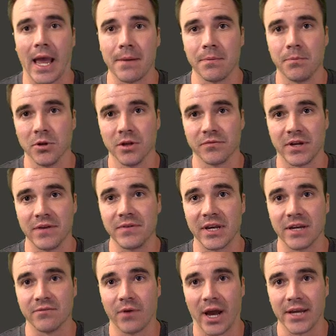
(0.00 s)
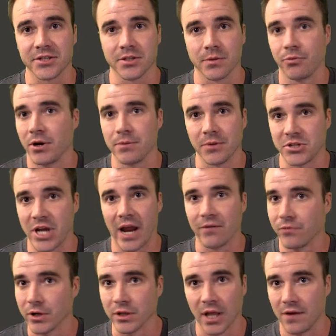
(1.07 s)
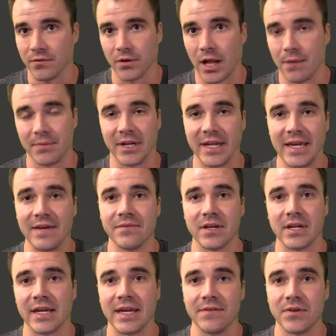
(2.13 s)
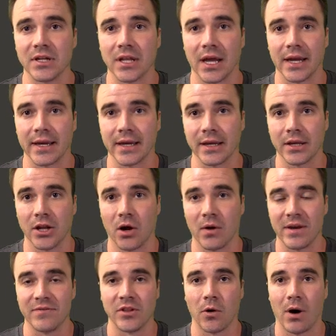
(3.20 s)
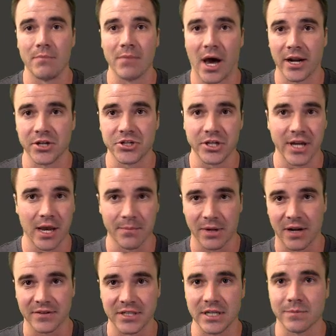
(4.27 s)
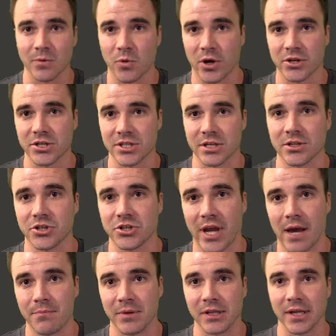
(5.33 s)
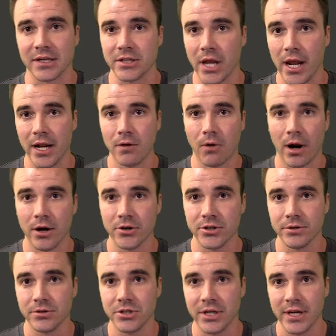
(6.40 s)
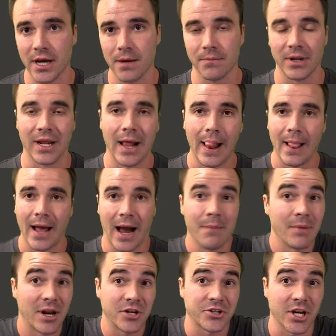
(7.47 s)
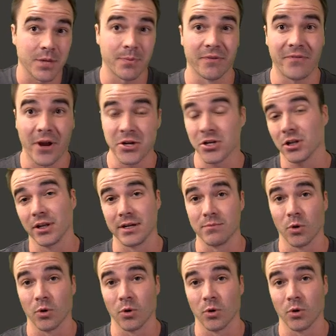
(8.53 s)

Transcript: capable of giving advice to pretty much every level. I mean, even like, you know, even though I'm not a GM and I see some questions in the chat being like, Danny, why aren't you a GM? And I'm not a chess professional